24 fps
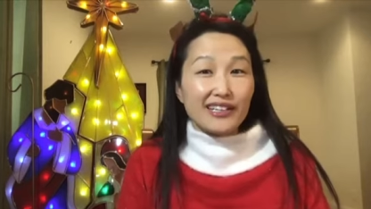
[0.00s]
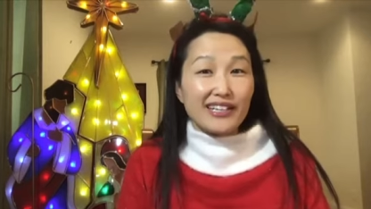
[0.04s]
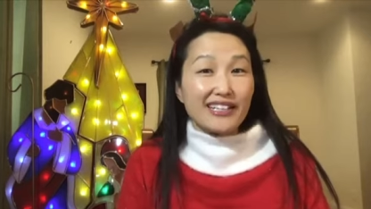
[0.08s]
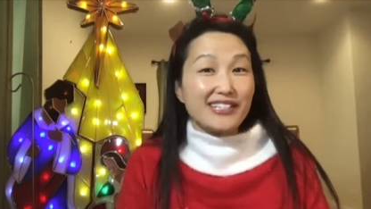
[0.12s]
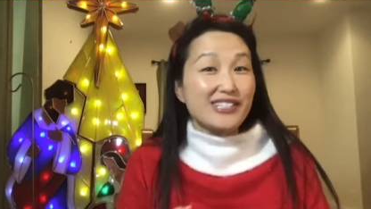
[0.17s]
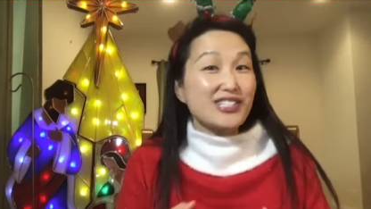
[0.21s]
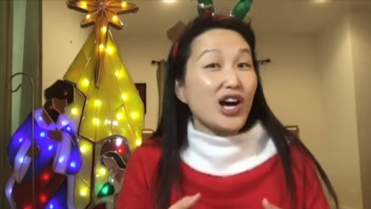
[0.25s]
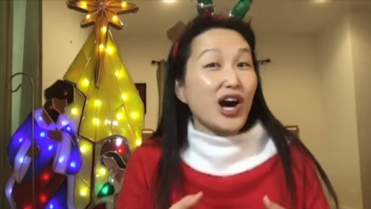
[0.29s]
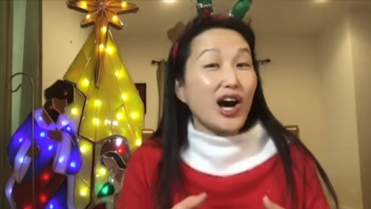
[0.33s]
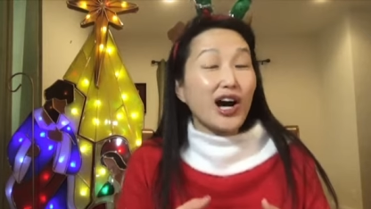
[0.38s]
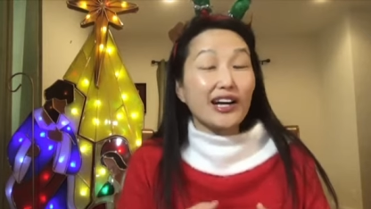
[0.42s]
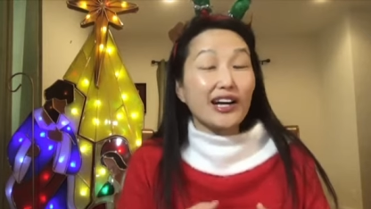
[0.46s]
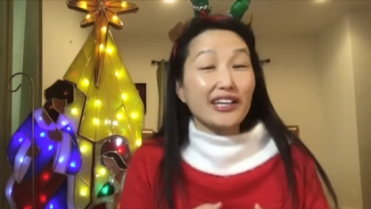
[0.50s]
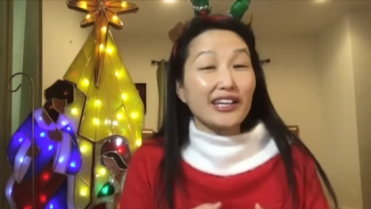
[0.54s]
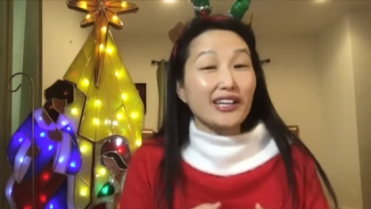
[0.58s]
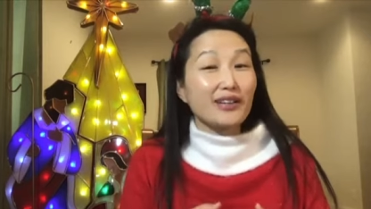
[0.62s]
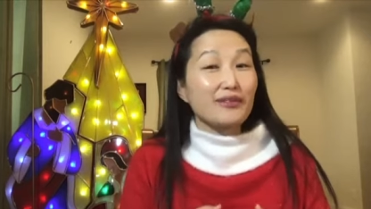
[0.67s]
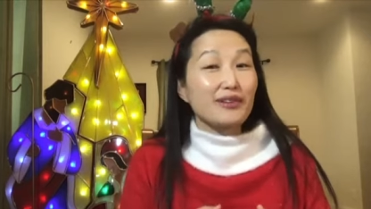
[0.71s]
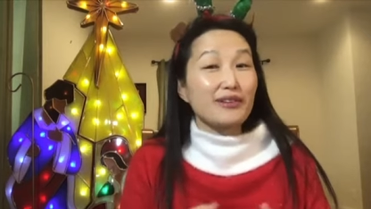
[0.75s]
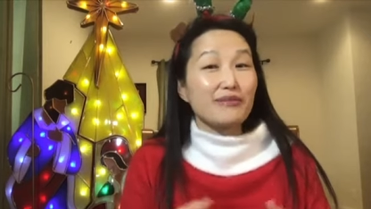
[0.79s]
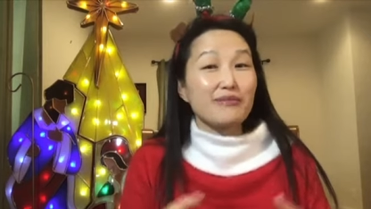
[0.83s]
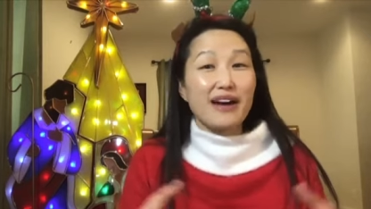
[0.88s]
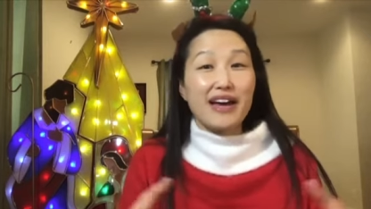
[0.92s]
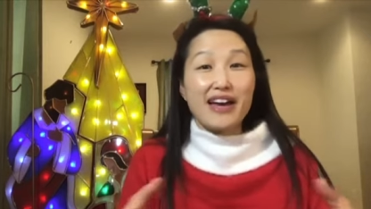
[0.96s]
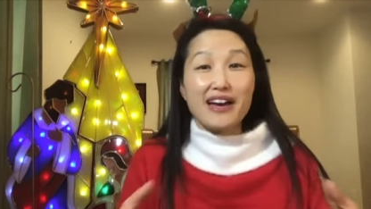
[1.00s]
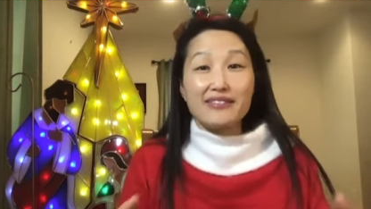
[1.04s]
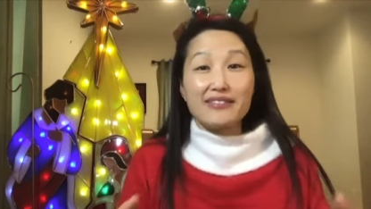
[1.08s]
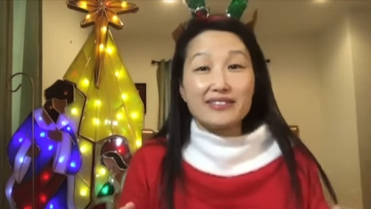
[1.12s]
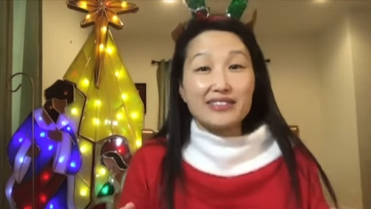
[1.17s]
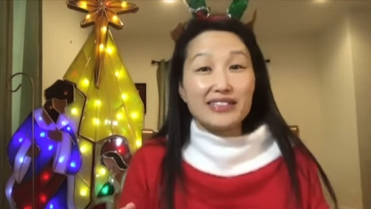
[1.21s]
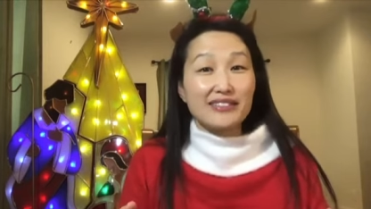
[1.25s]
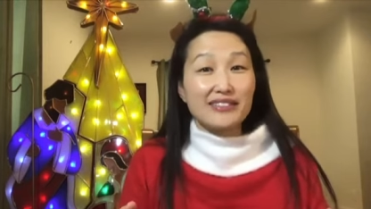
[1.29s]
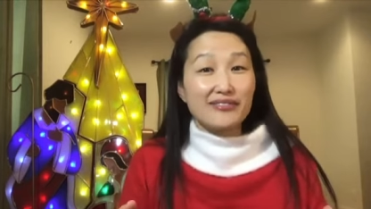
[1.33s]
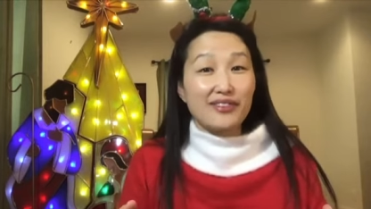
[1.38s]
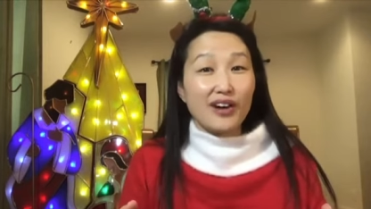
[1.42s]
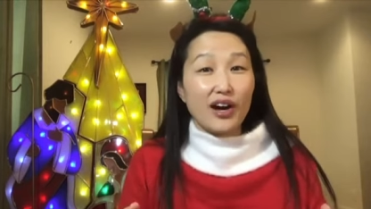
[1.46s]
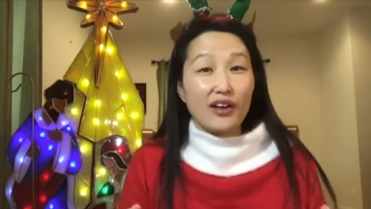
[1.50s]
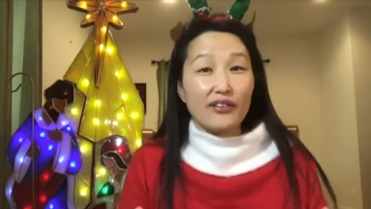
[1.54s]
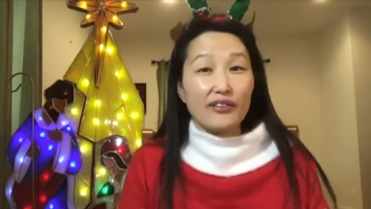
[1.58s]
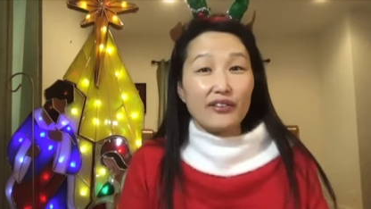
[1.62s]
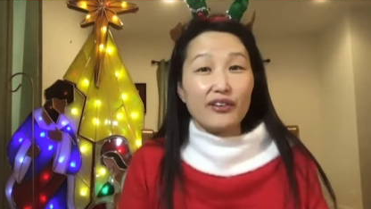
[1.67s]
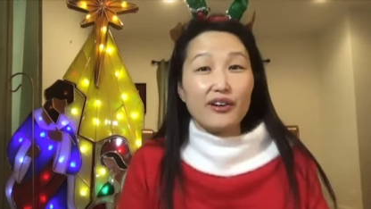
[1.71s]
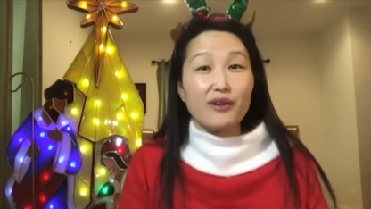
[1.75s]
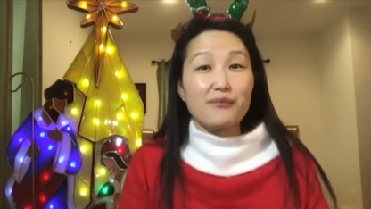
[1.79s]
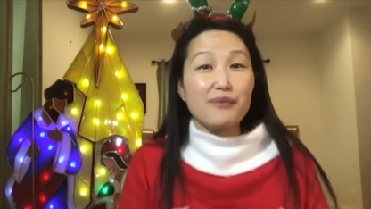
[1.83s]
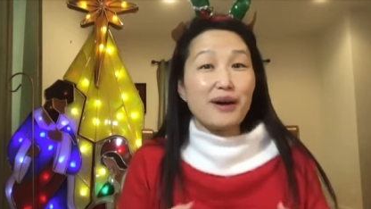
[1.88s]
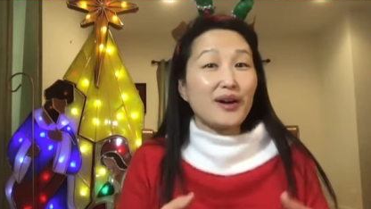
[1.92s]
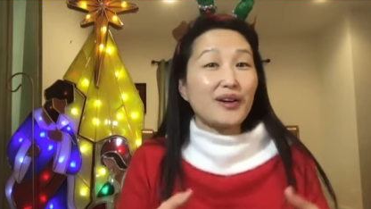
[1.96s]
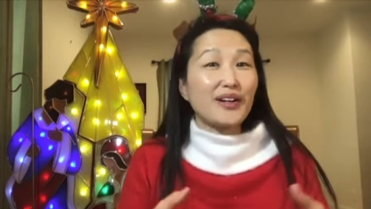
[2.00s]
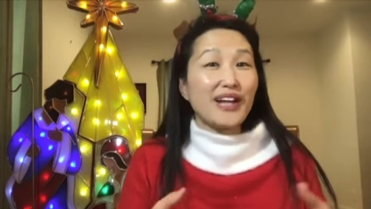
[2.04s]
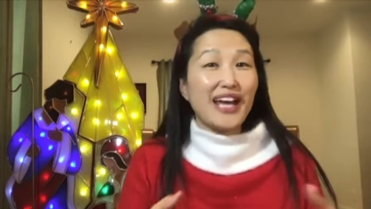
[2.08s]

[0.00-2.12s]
and talking with my Heavenly Father about